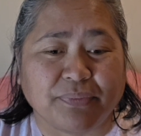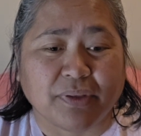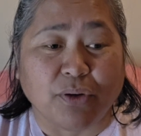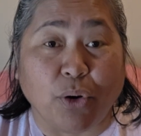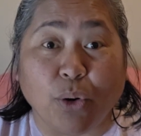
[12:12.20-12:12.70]

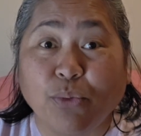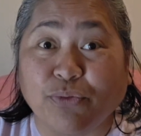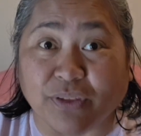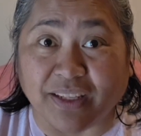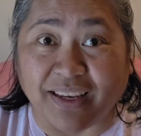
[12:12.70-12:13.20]

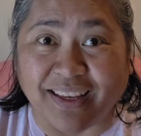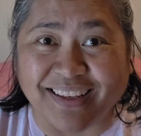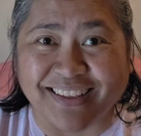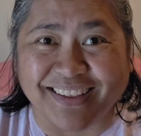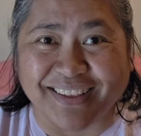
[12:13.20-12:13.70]
hopefully
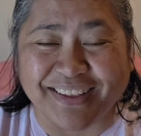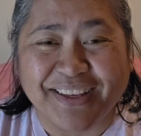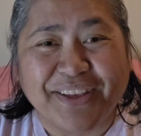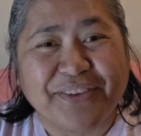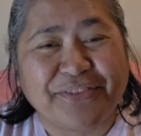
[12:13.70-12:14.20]

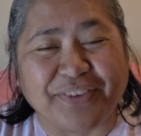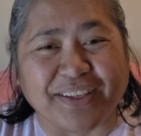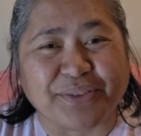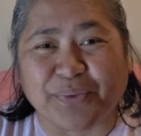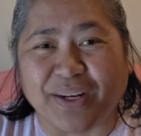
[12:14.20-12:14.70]

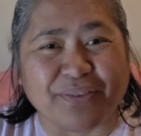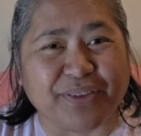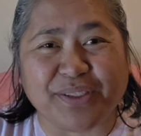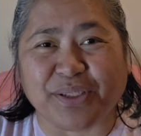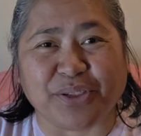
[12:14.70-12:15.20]
fix whatever the
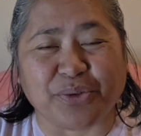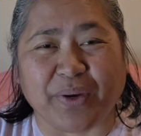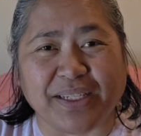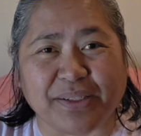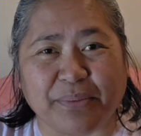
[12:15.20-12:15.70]

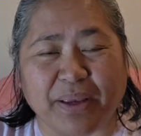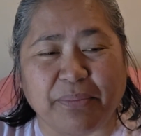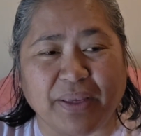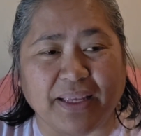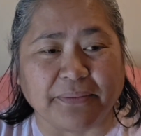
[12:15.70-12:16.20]
situation may
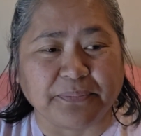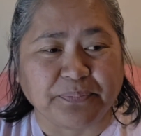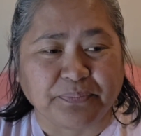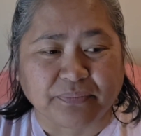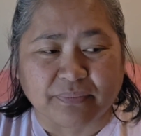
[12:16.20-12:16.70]
be.
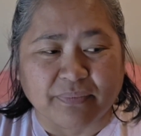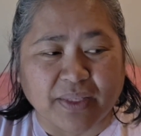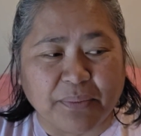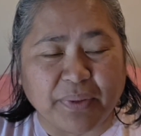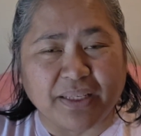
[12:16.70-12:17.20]

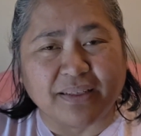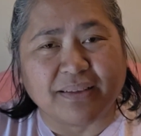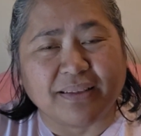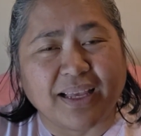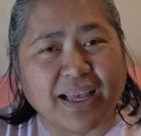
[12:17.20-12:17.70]
But
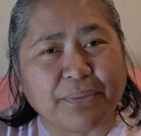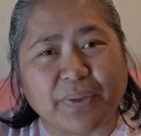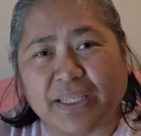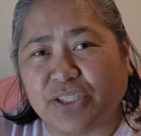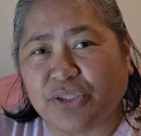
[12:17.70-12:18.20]
I
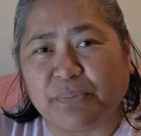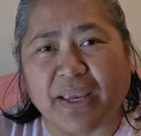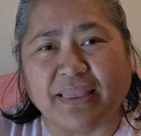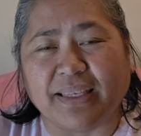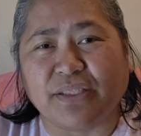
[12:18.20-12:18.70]
really just
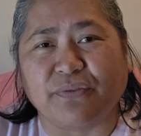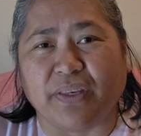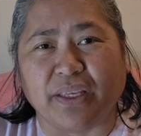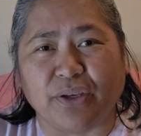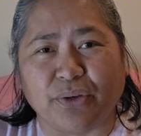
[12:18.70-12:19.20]
made this
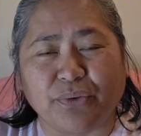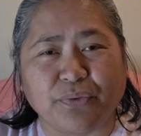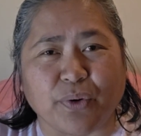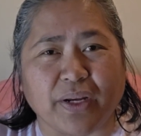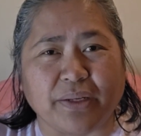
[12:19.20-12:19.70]
video
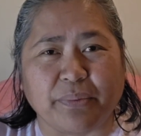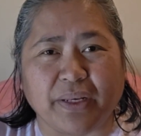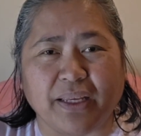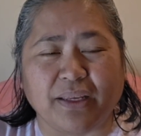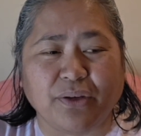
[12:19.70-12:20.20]
for
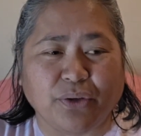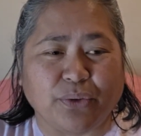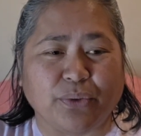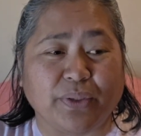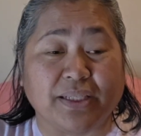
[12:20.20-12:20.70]
anybody
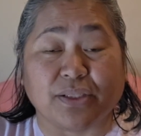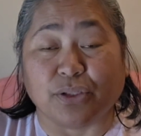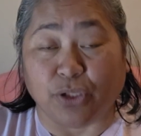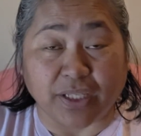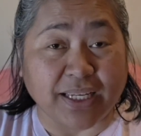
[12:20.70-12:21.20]
who is
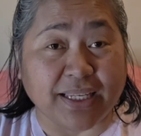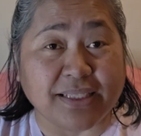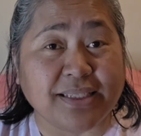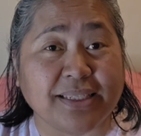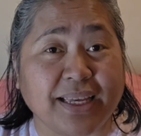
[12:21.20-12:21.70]
looking
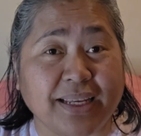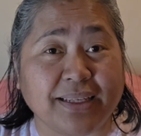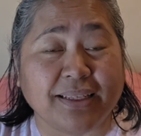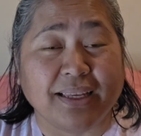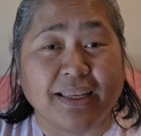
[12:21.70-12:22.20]
into
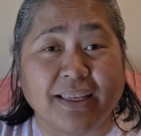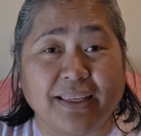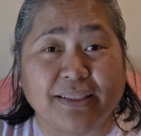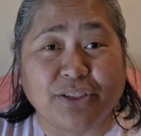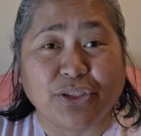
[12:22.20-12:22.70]
getting
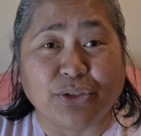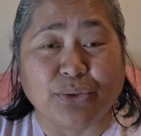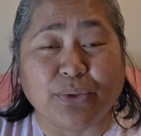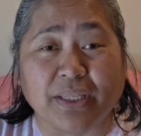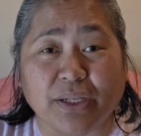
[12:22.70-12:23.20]
into
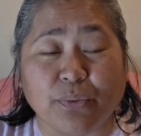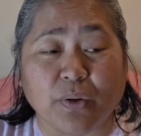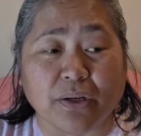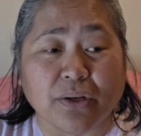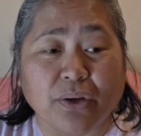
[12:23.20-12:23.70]
gig
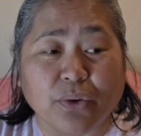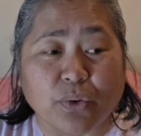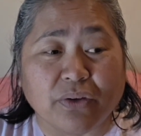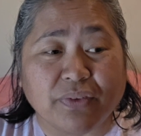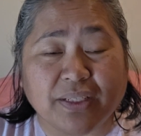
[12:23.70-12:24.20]
work or
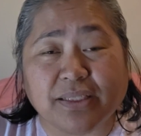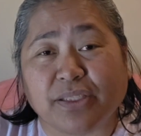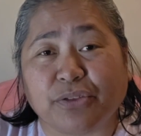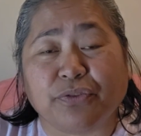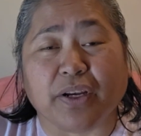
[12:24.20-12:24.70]
even is
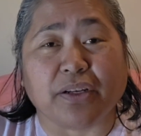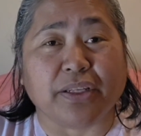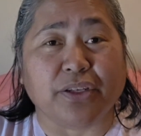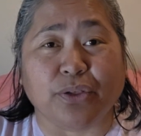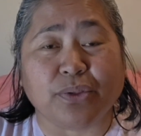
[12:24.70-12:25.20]
still fairly
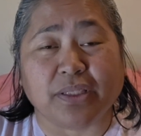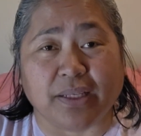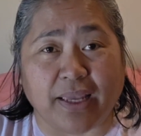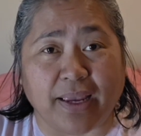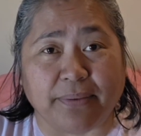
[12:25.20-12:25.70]
new to the
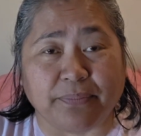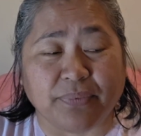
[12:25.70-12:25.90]
game,